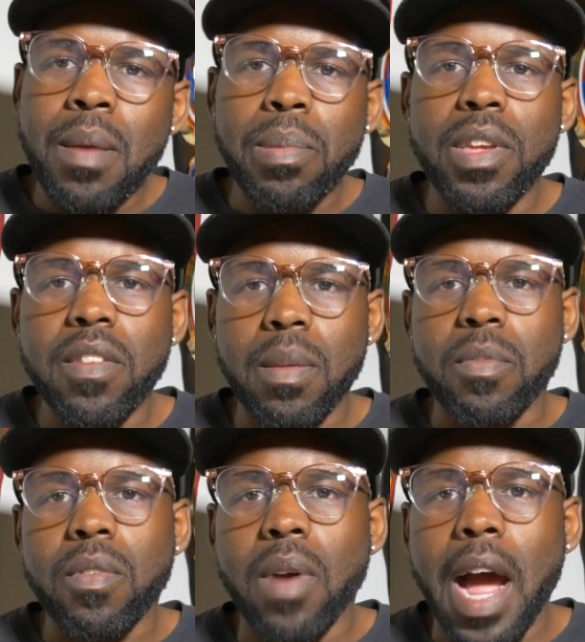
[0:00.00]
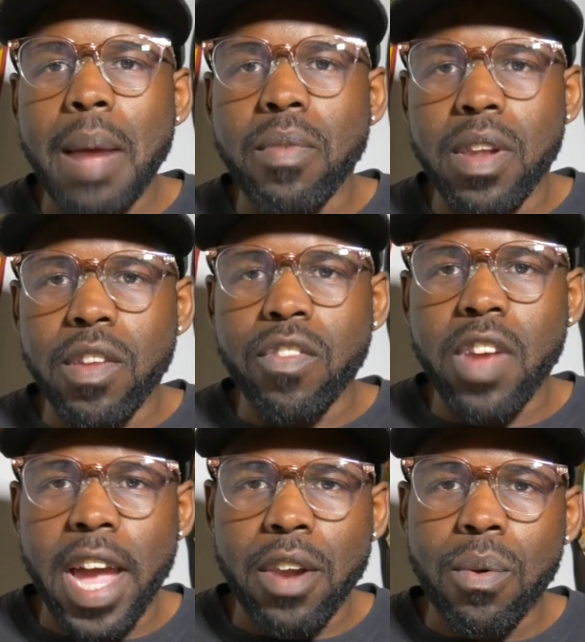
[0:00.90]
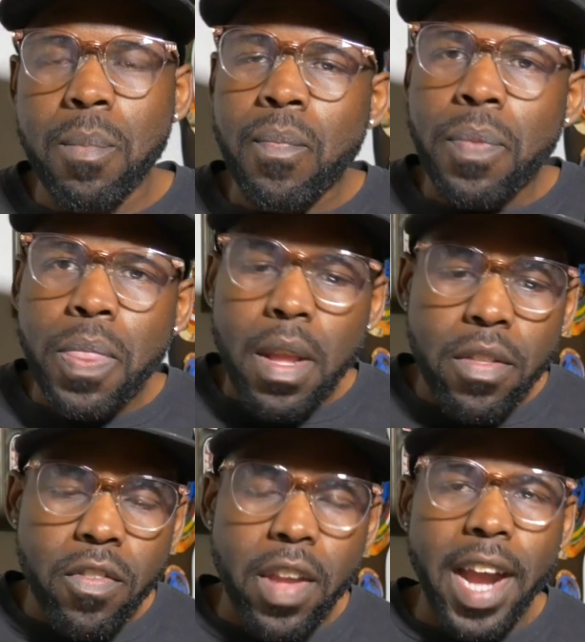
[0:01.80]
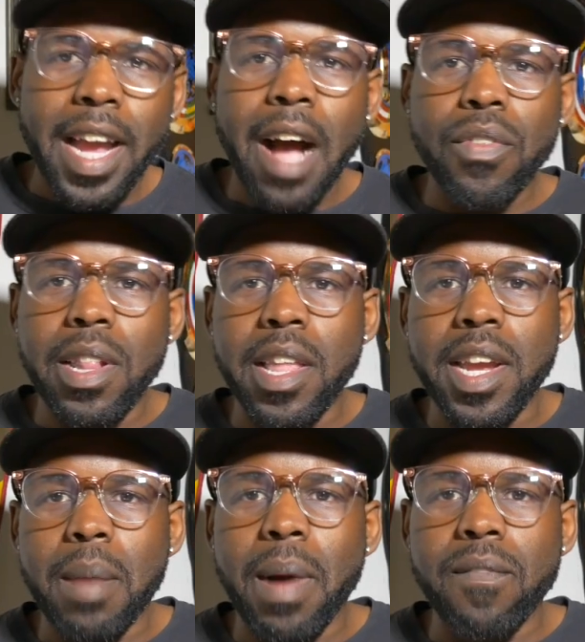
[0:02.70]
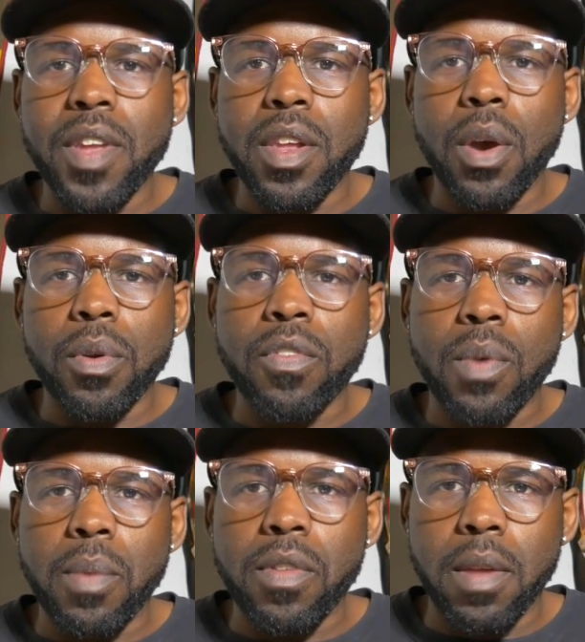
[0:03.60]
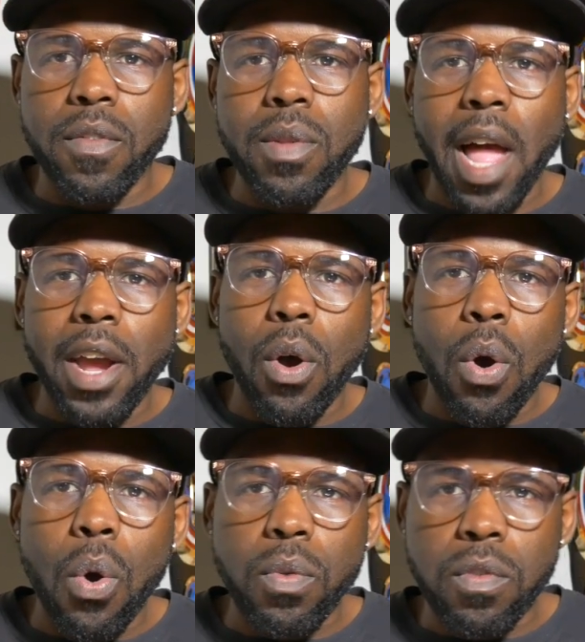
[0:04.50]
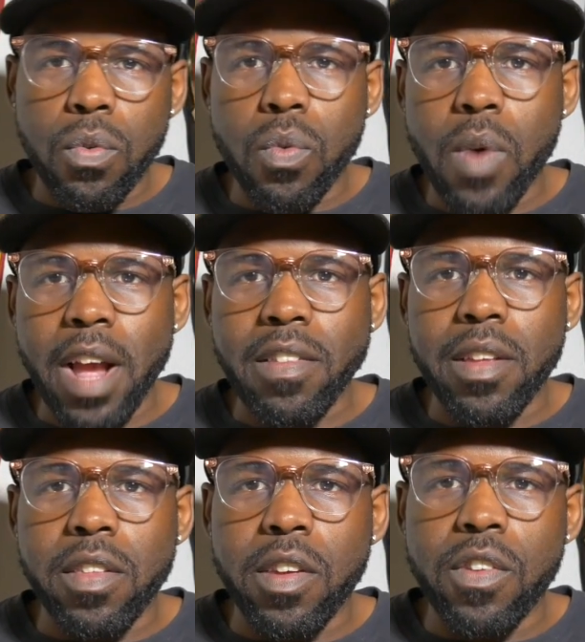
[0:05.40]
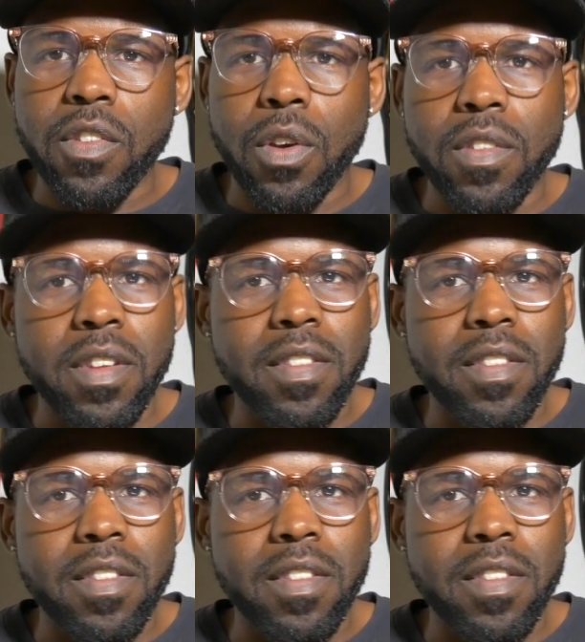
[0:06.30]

Please subscribe to this channel. Check out the link in my video description if you like old school wrestling t-shirts.